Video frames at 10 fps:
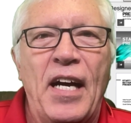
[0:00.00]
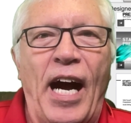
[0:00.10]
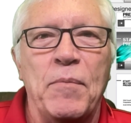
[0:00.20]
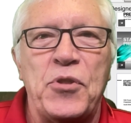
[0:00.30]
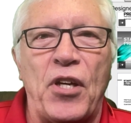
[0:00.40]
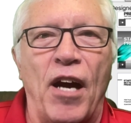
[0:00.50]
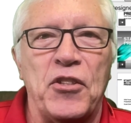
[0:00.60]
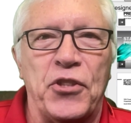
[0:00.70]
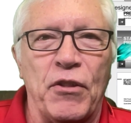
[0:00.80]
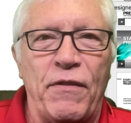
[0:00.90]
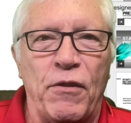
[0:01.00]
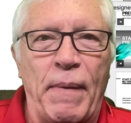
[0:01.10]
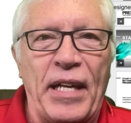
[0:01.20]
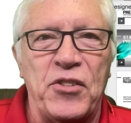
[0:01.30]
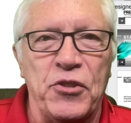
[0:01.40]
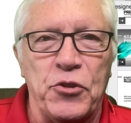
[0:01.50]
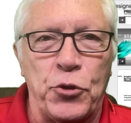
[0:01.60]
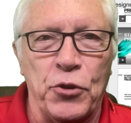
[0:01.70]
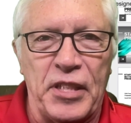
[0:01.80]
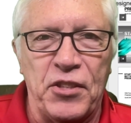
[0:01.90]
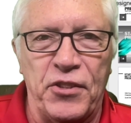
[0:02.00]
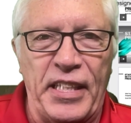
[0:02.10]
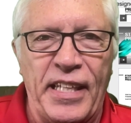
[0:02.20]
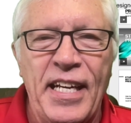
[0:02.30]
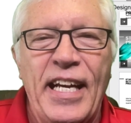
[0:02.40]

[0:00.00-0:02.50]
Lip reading: I'm Scott Shirley from Madison School District,